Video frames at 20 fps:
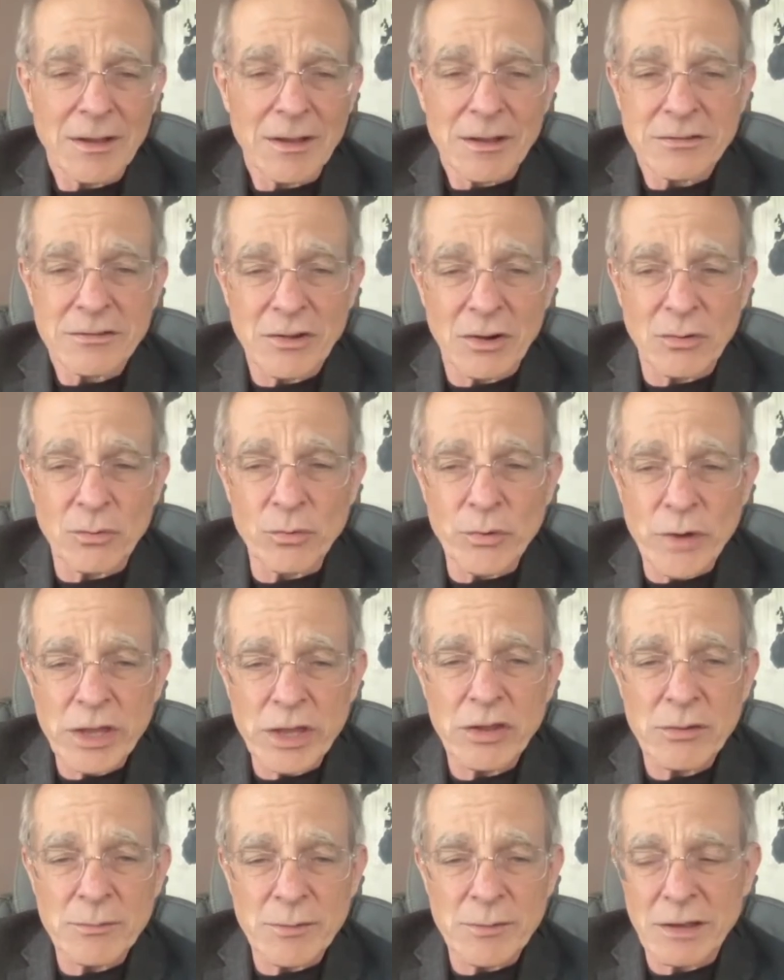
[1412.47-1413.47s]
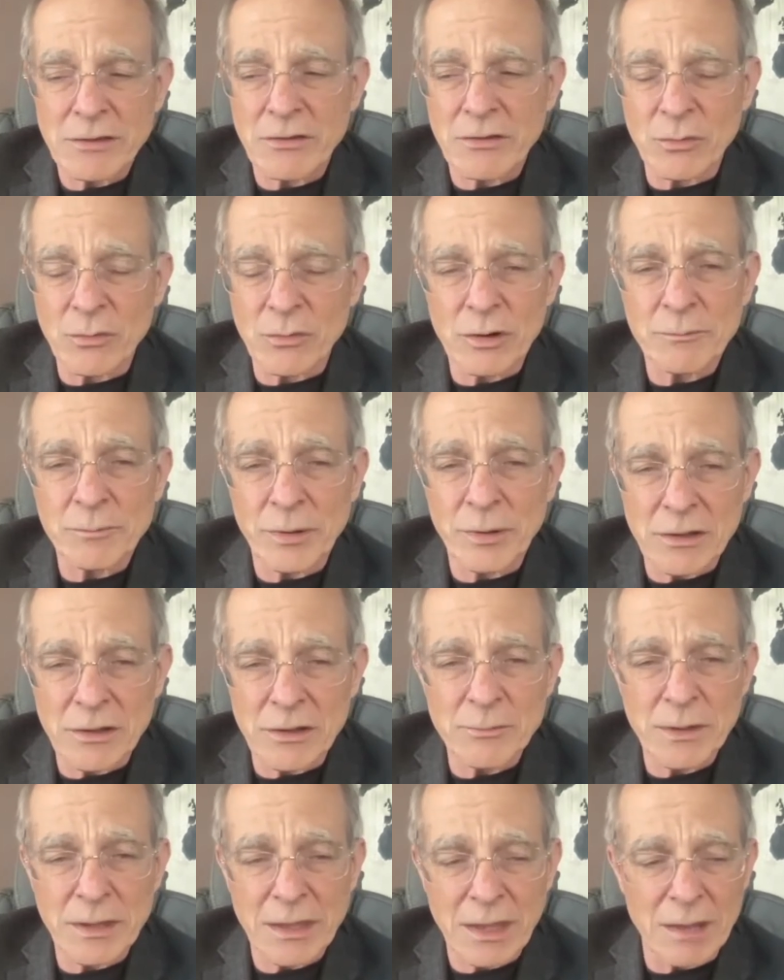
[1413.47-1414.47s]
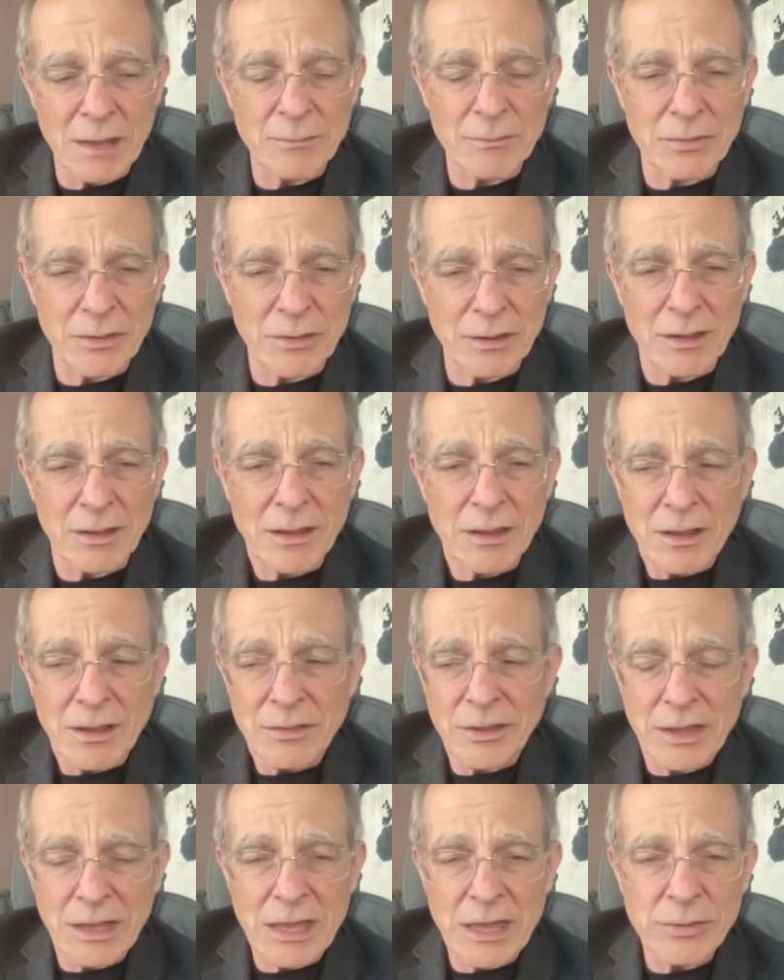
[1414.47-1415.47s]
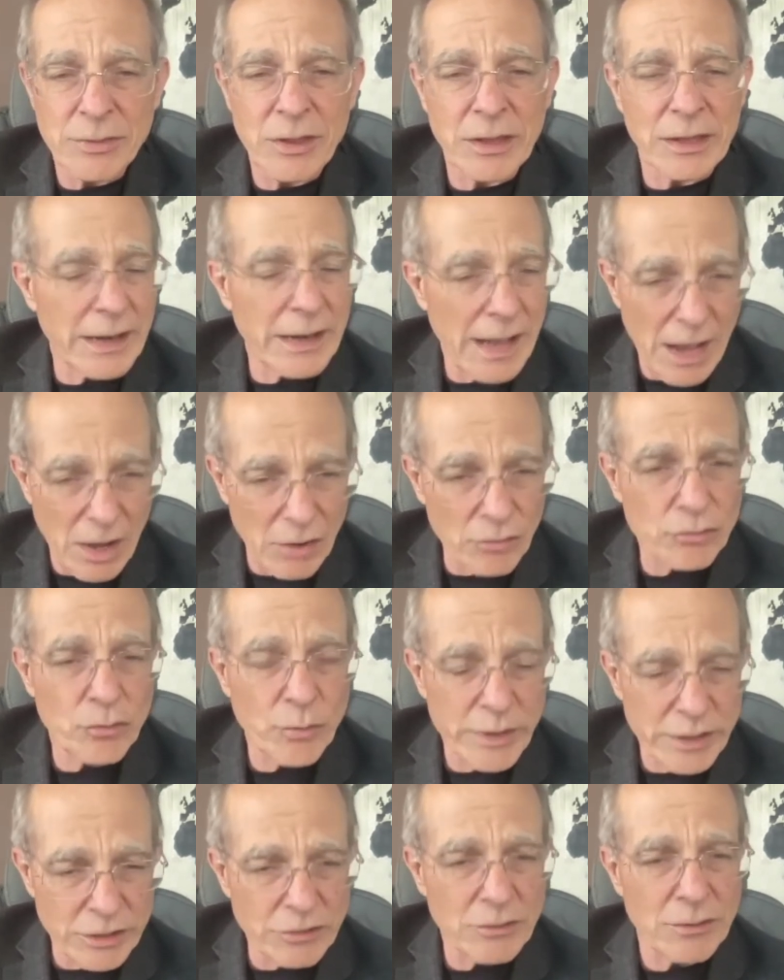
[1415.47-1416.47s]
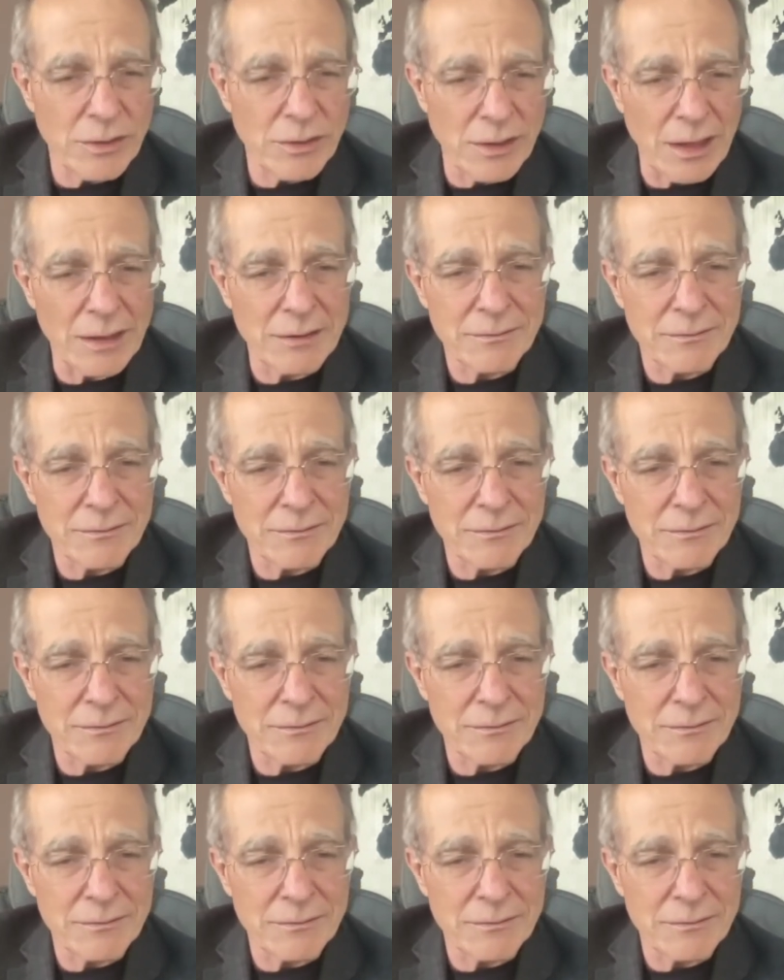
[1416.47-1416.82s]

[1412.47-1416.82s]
So rehumanizing the workplace became the key thing. And how do we do that?